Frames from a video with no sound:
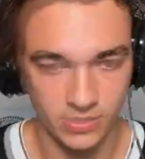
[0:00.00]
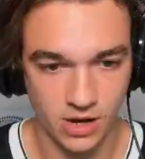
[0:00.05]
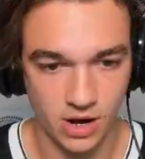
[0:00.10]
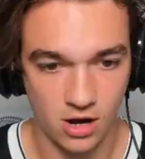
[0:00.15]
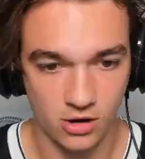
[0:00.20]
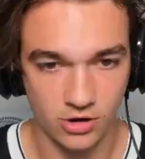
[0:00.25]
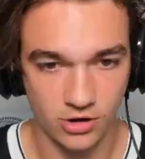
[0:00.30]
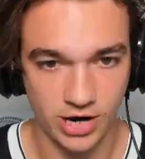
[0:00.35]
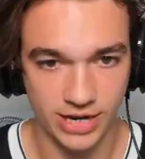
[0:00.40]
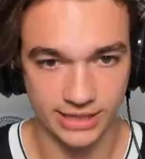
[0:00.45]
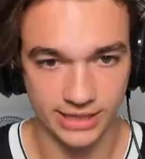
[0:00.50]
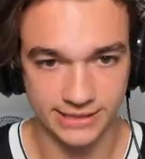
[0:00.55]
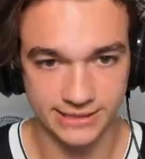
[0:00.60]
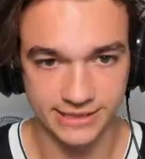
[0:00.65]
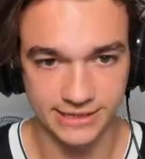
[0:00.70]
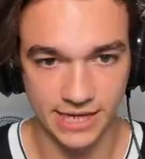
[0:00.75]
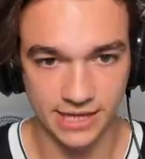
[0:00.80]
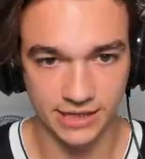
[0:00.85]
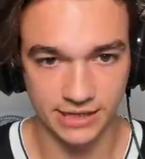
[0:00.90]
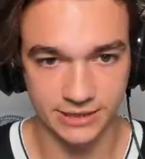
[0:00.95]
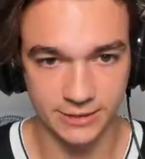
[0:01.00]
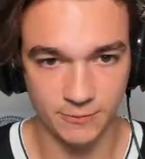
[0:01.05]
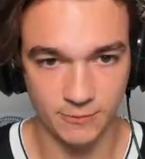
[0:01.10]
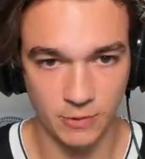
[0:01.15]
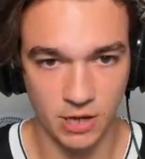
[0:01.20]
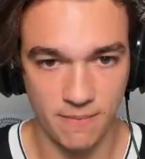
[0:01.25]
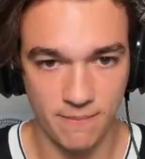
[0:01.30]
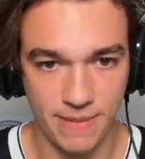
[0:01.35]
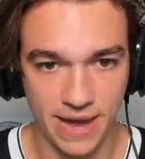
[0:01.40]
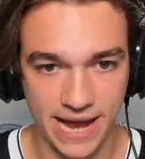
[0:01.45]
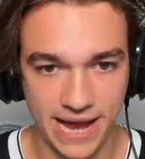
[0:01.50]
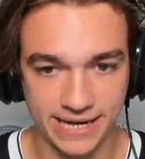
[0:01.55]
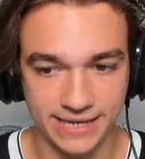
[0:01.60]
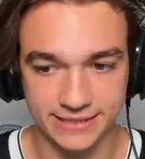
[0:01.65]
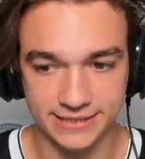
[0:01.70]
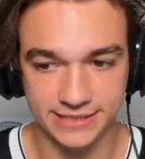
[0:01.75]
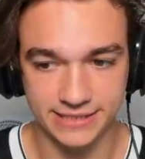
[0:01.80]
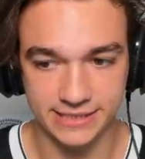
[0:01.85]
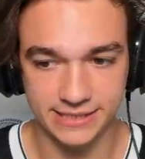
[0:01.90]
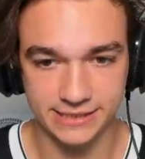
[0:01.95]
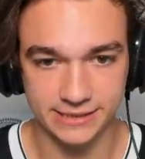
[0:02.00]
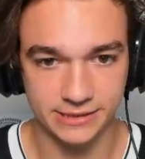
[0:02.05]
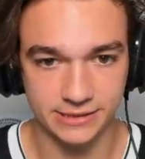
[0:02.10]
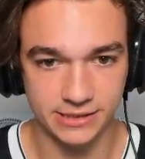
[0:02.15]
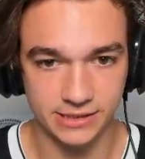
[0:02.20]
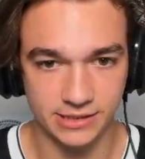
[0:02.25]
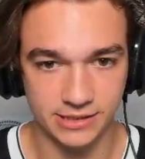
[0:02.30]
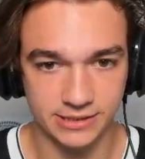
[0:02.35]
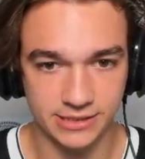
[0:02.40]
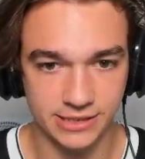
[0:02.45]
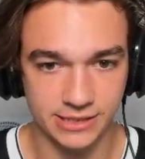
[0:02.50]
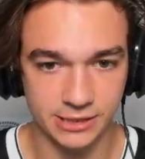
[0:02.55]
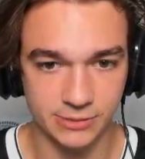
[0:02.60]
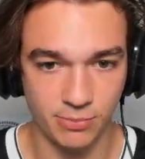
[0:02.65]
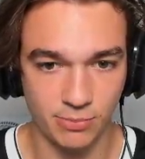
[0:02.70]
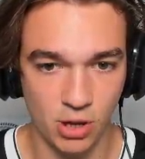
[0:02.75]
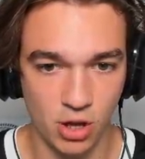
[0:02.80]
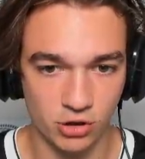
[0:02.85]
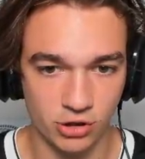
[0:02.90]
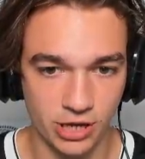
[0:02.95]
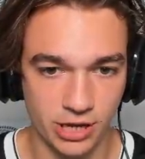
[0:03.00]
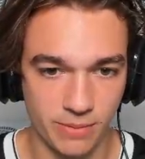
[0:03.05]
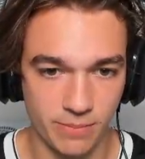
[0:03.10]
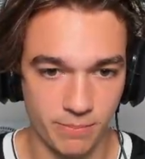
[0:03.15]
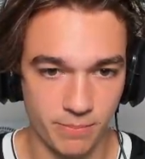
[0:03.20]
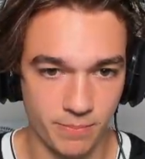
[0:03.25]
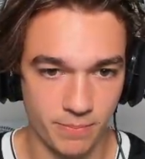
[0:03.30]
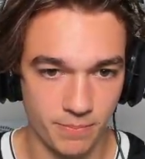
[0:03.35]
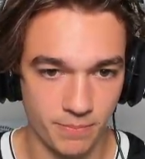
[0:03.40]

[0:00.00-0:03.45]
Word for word: All right, let's not let them come back into this into this ball game.